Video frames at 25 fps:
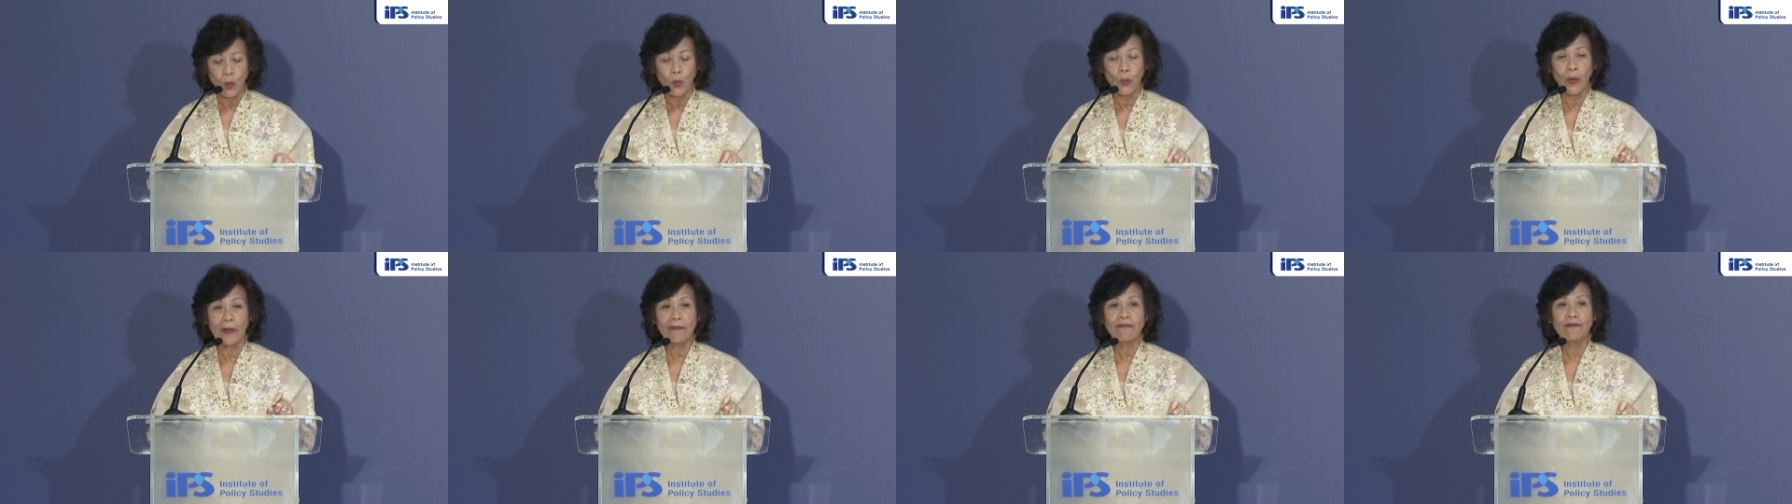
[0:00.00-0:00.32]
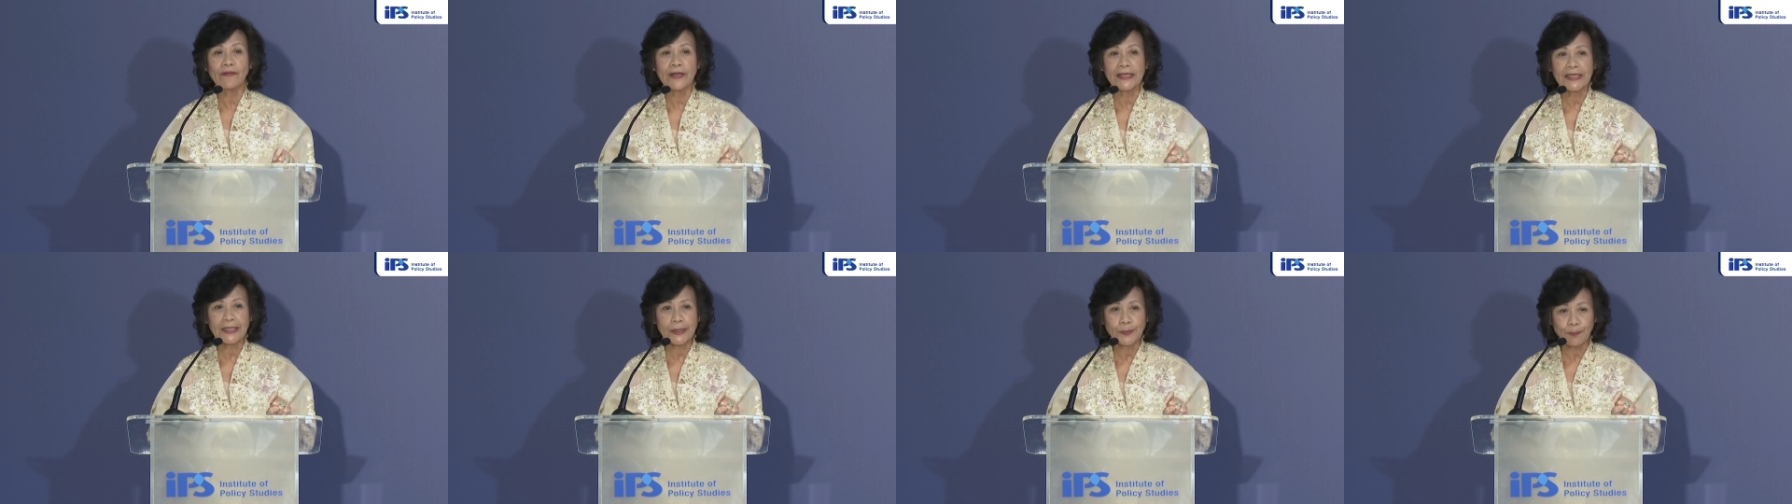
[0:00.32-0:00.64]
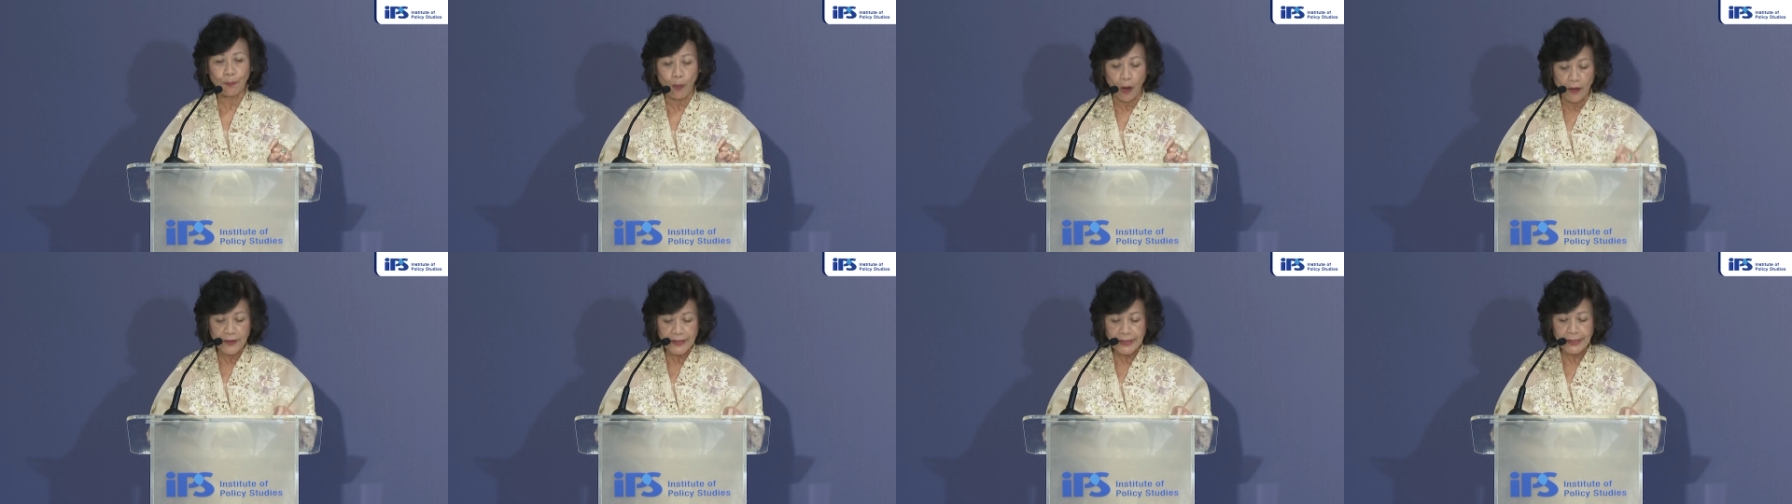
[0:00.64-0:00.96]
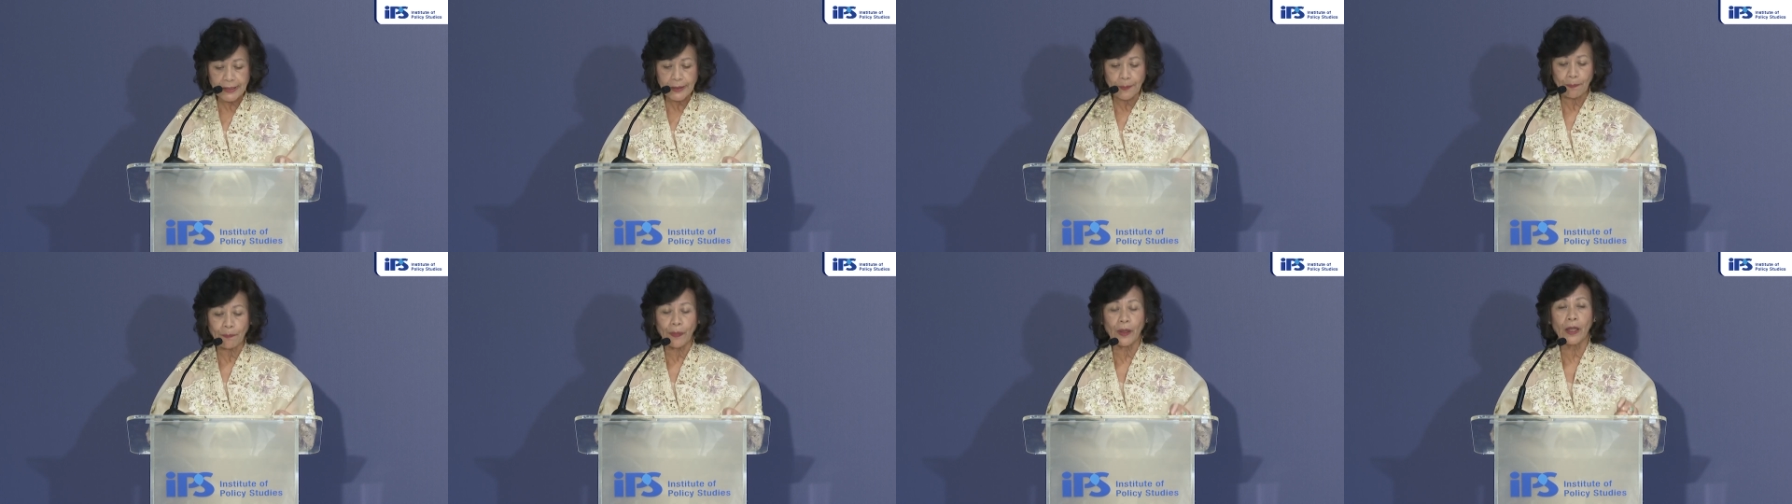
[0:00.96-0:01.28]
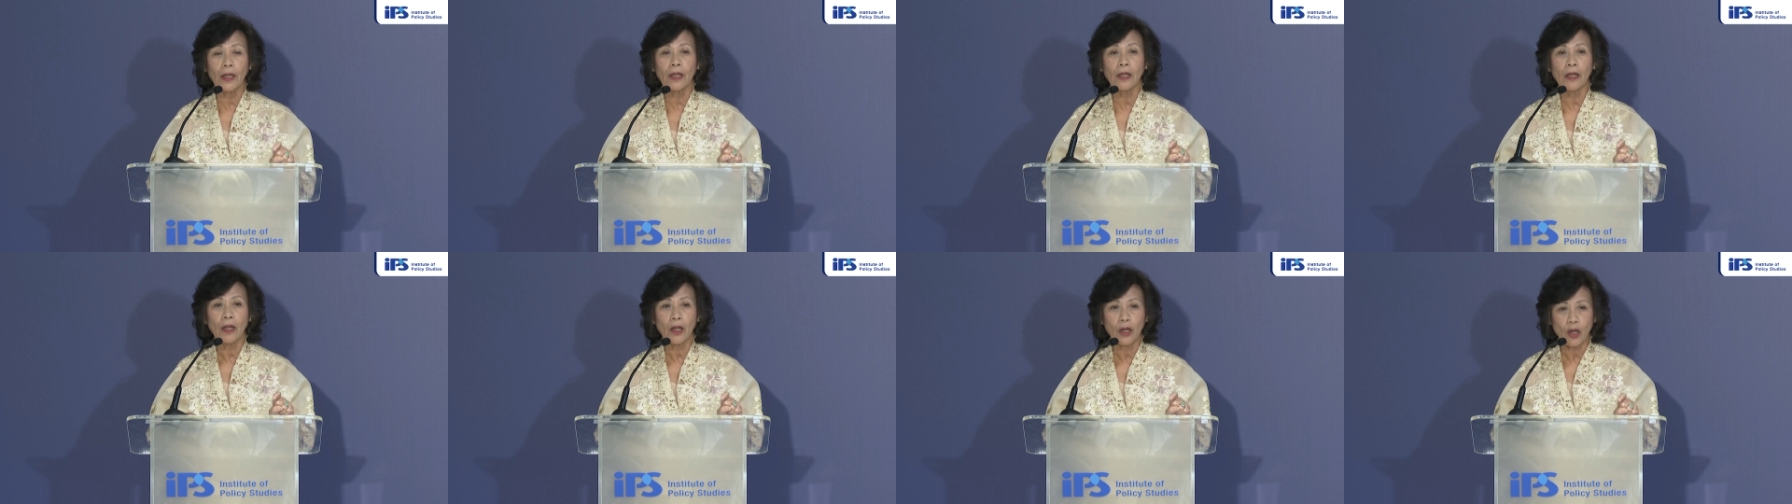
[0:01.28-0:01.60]
with
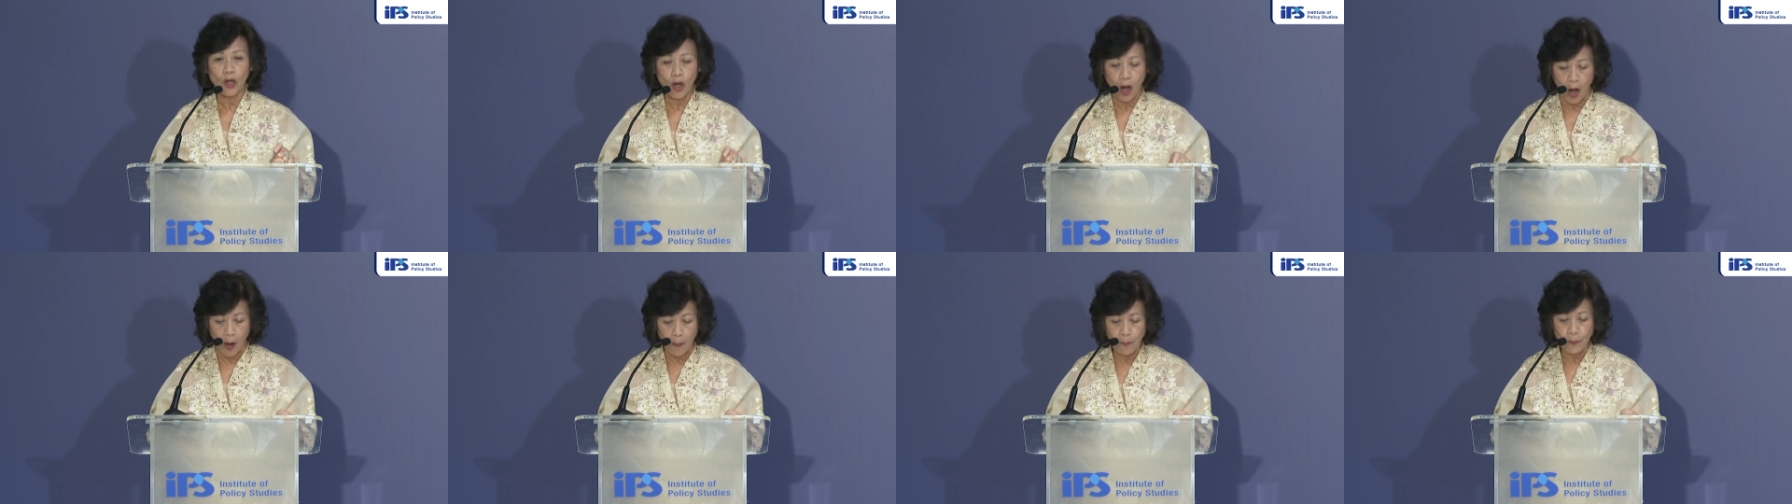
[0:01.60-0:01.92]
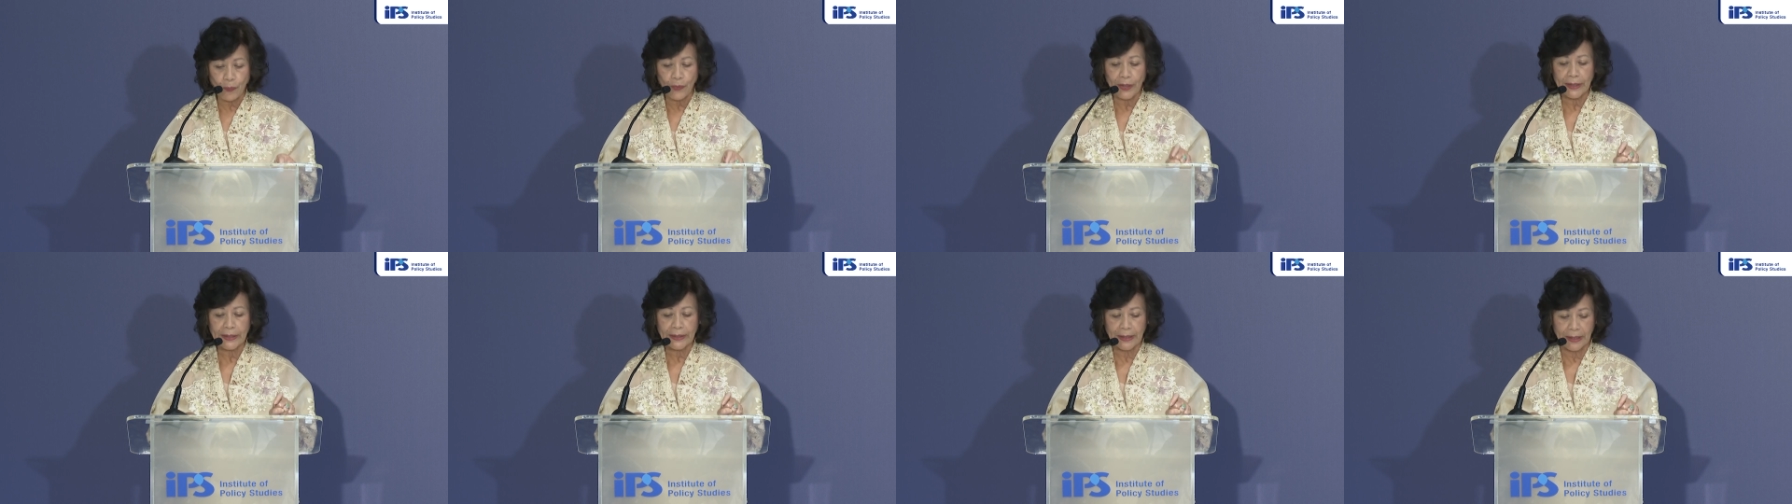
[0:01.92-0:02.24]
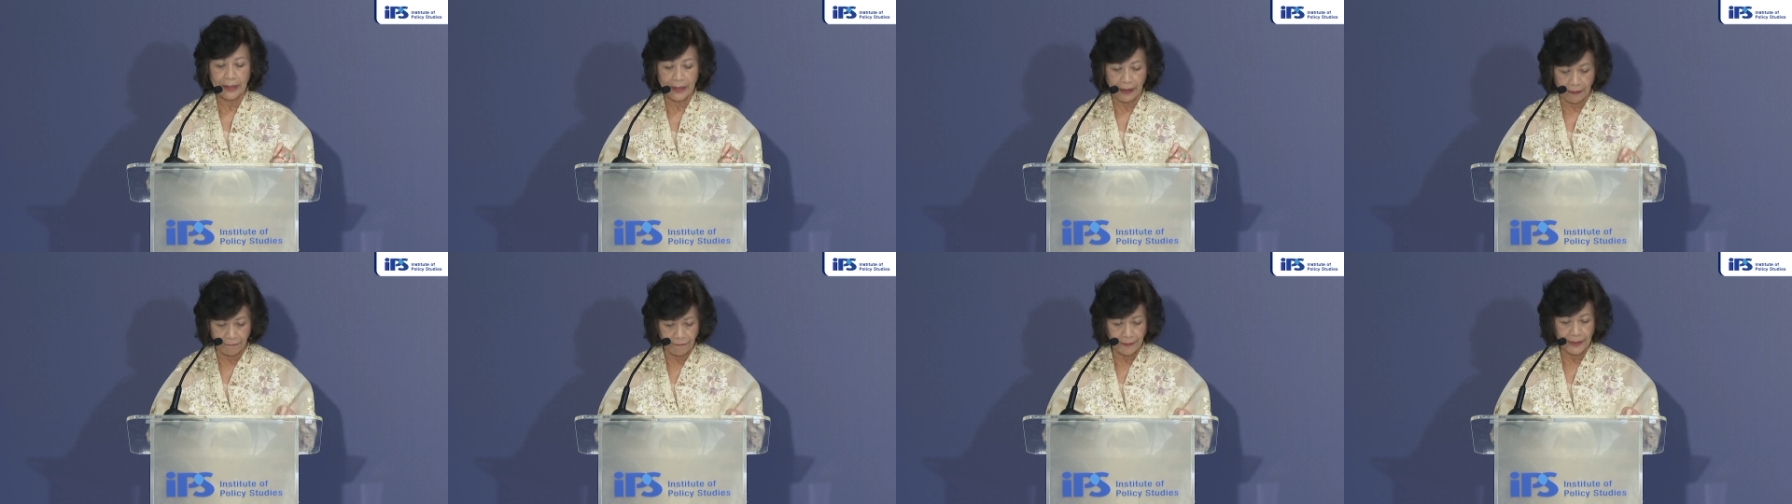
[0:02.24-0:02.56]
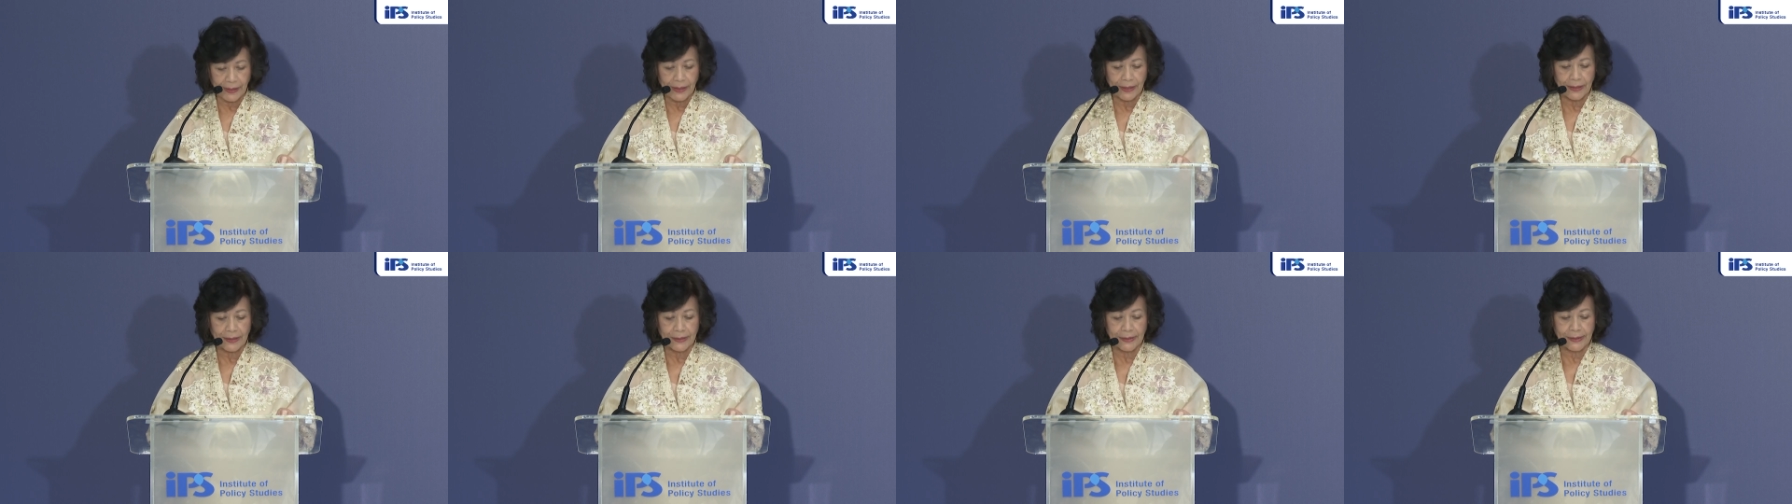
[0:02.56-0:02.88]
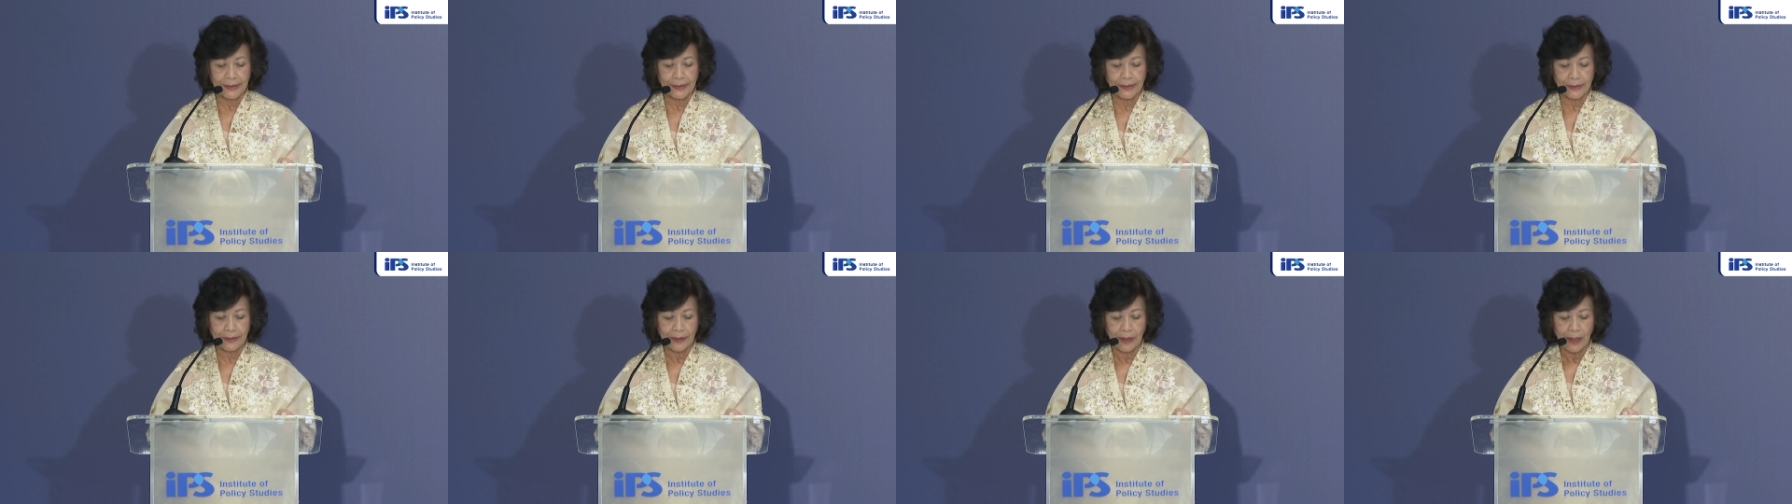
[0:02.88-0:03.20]
responsible corporate
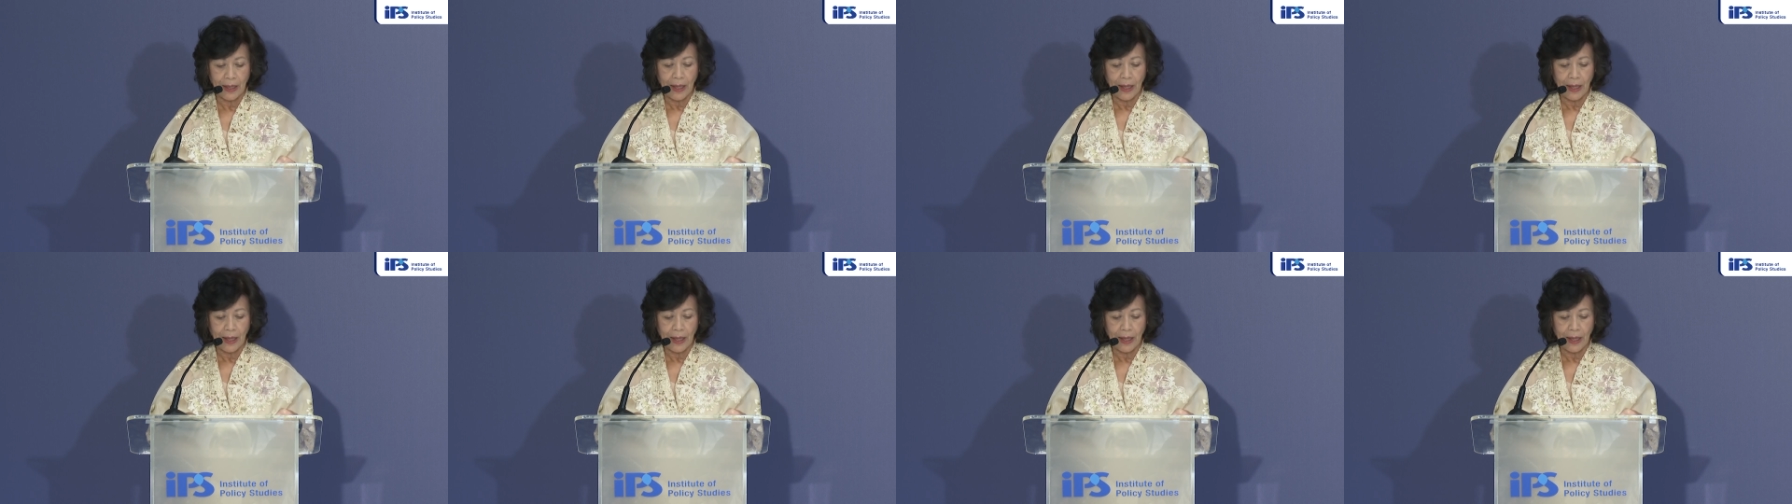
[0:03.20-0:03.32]
governance,